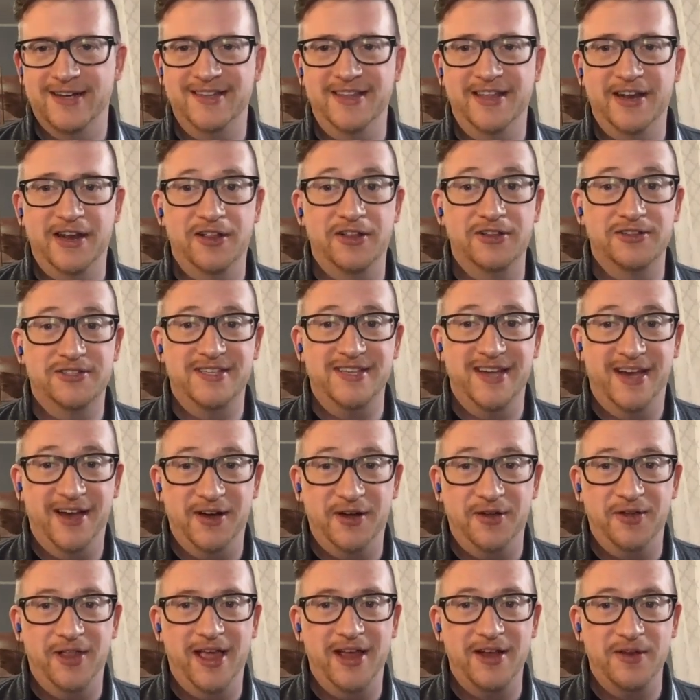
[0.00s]
And then I'll
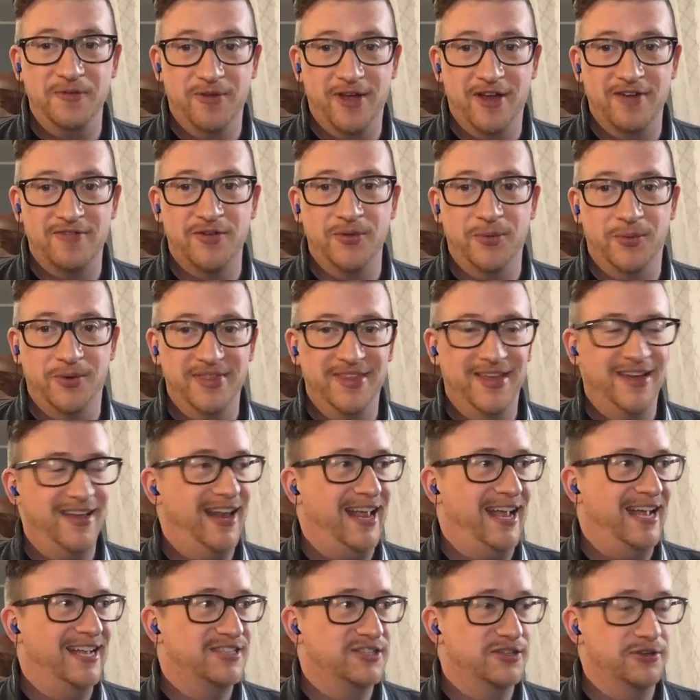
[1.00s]
tell everyone that
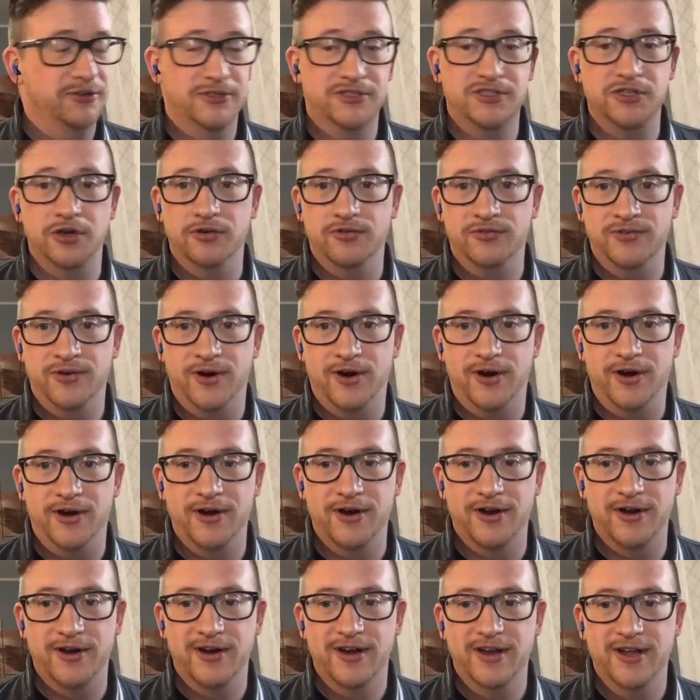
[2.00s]
answered so
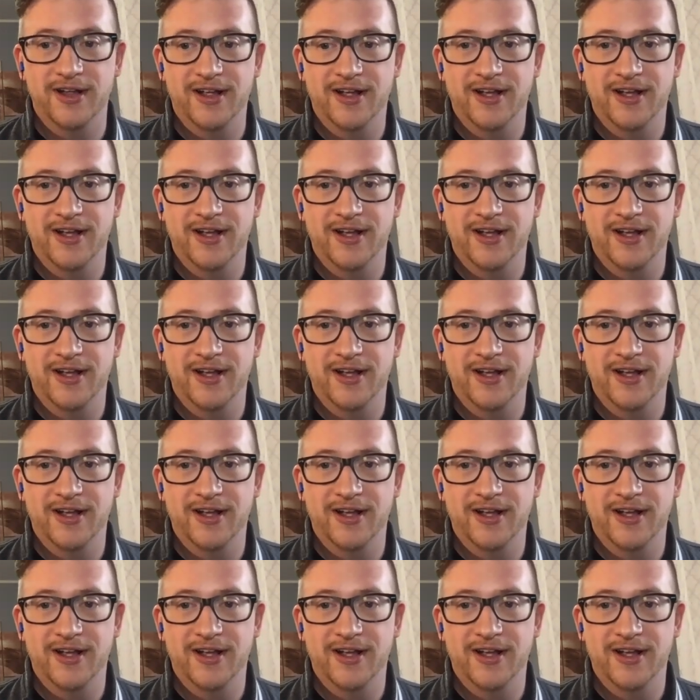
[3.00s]
far